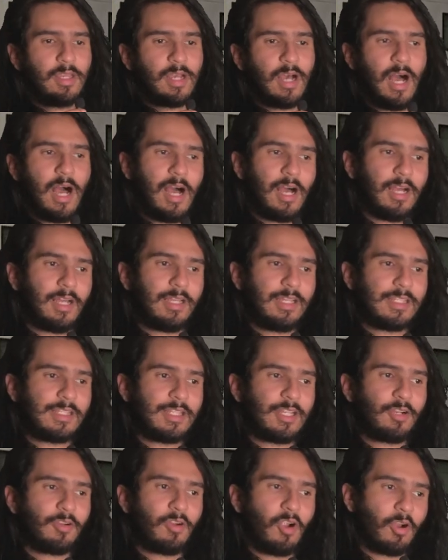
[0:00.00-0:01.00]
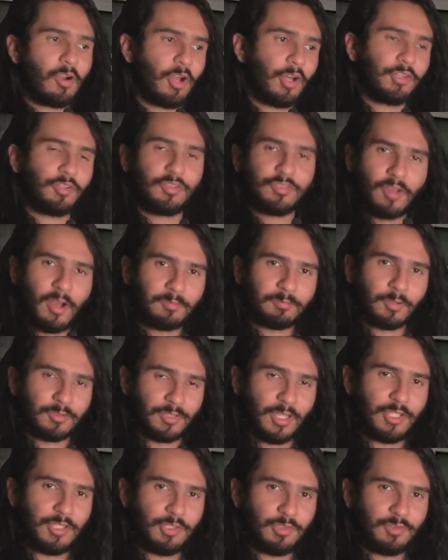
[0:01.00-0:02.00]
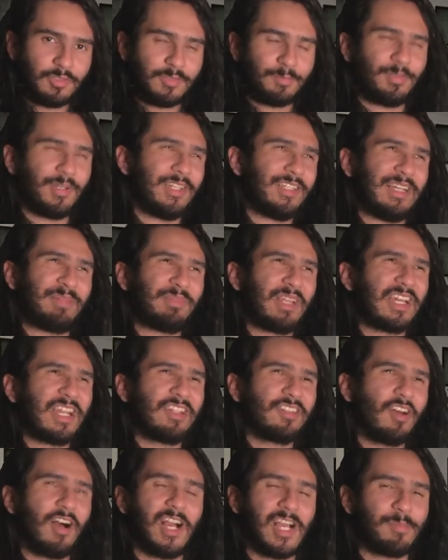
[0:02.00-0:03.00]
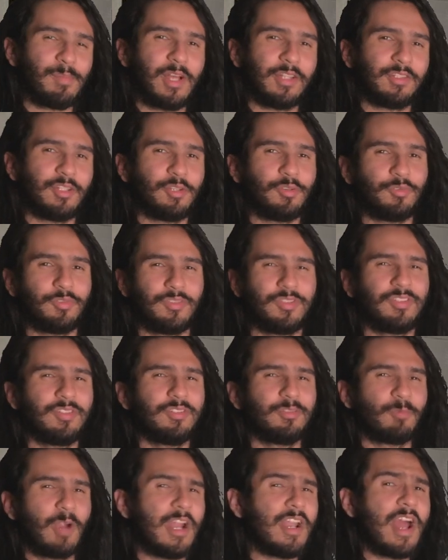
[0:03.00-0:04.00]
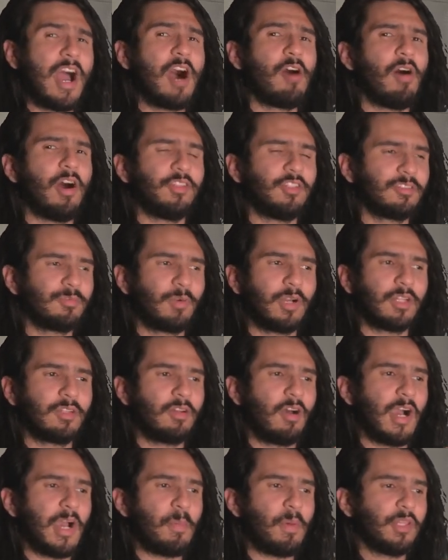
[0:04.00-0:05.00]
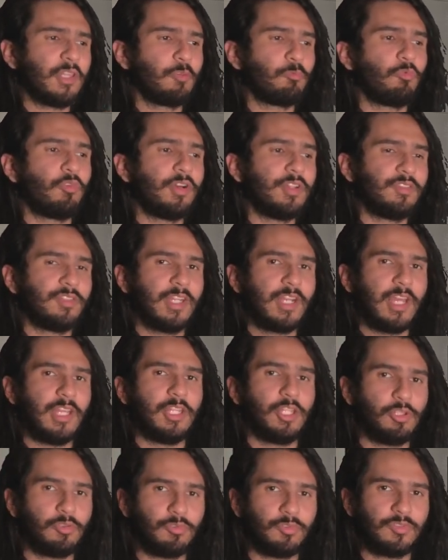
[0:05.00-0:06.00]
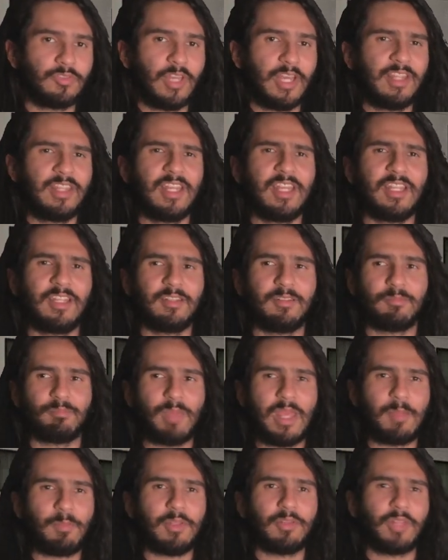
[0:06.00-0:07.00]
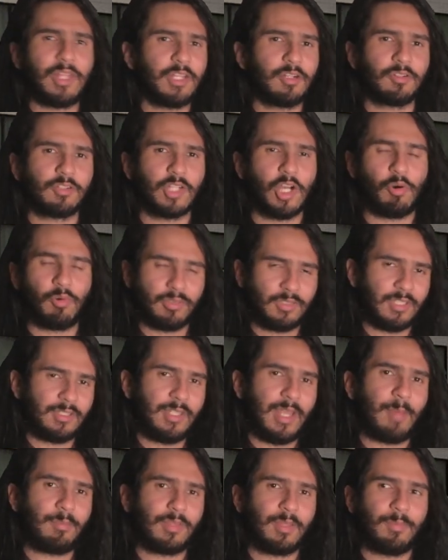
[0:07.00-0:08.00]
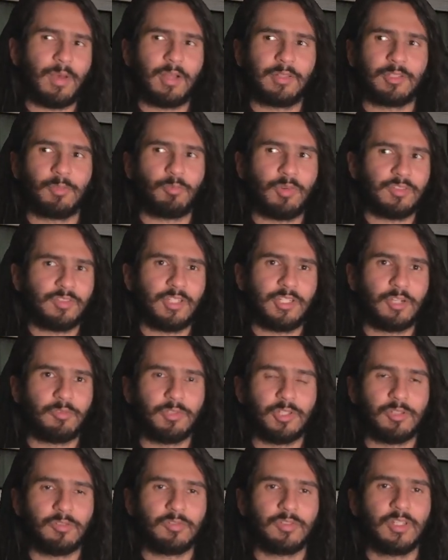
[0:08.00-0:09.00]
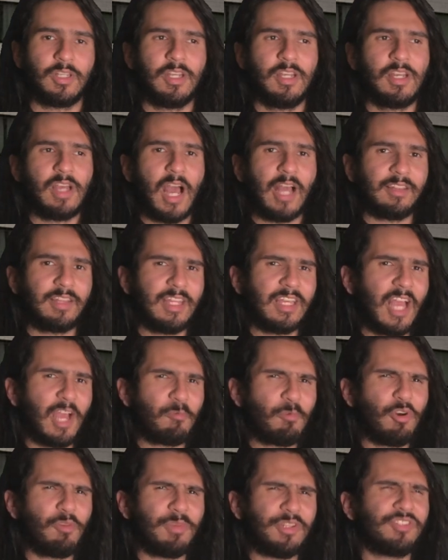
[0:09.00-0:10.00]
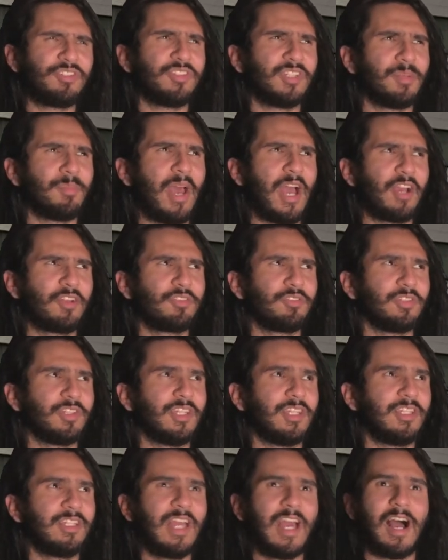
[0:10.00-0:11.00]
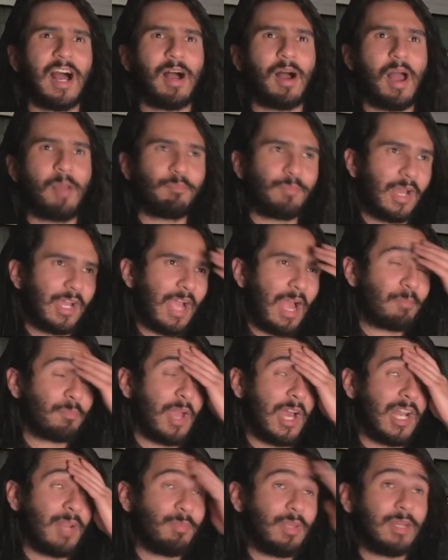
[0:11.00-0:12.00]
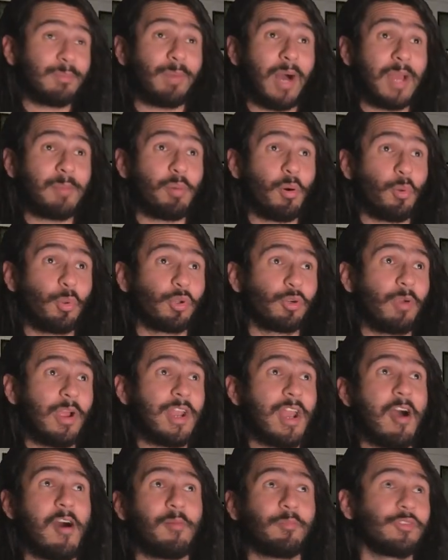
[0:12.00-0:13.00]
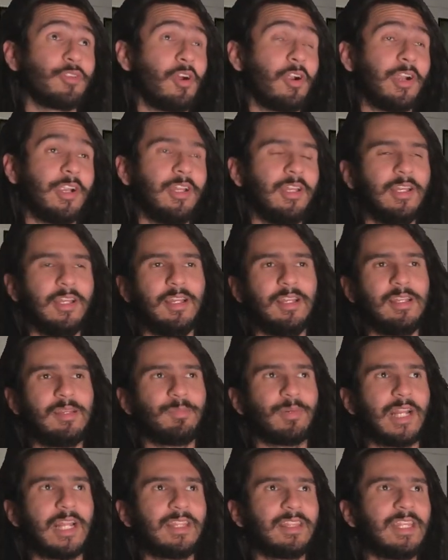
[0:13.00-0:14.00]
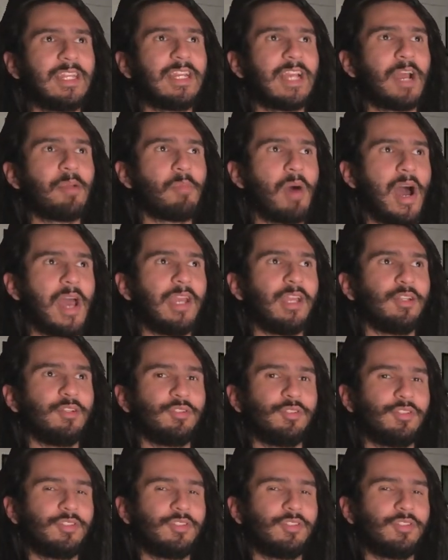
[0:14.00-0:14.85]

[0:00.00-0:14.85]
There are other softwares I used, but I'm not going to talk about those right now. I just want to talk about the ones that I use, and then maybe later go into depth about the ones I don't use. I think I will mention them, actually. Yeah, I'm kind of being bipolar right now. I'm sorry. But I think I might